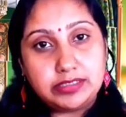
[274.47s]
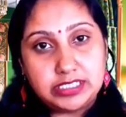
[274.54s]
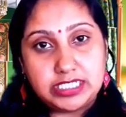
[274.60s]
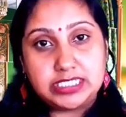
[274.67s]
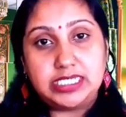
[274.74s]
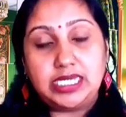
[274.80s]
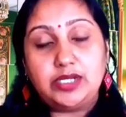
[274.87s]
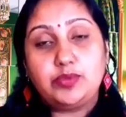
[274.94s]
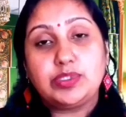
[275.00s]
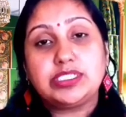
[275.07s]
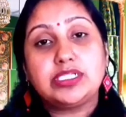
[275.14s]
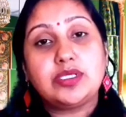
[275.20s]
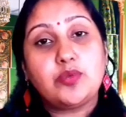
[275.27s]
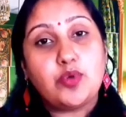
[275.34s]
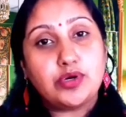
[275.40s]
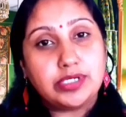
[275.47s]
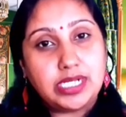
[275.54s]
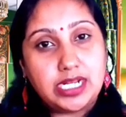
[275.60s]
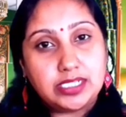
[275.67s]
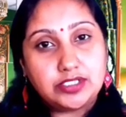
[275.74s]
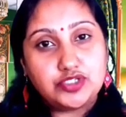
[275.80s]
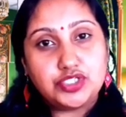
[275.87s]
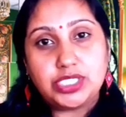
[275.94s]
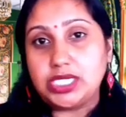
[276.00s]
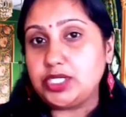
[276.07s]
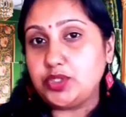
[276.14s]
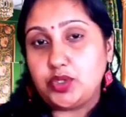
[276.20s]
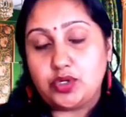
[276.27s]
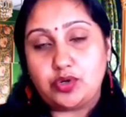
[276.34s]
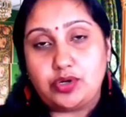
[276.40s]
decide whether they want another
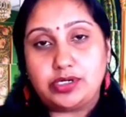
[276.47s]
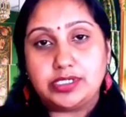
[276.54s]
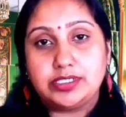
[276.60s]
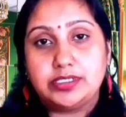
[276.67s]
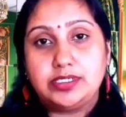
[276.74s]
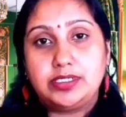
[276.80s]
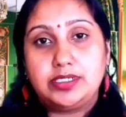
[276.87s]
child or not.